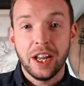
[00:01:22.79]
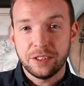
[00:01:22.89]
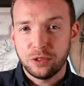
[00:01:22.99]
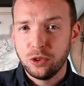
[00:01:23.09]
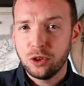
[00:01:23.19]
and
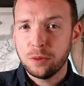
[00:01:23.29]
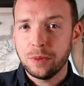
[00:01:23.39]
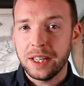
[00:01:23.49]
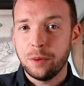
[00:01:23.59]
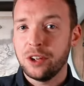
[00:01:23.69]
it's
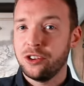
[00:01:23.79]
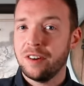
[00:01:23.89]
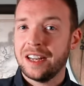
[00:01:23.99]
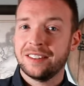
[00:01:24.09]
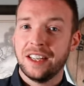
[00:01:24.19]
normally when
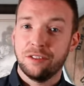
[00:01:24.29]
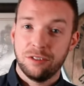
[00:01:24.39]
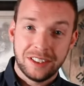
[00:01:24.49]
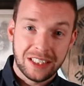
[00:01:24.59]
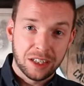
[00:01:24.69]
you're asking
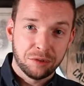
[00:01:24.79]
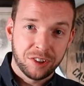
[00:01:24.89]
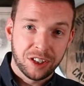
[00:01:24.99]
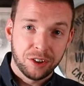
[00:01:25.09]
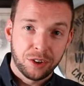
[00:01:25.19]
for a
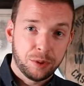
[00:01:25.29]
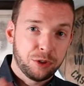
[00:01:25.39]
delivery order,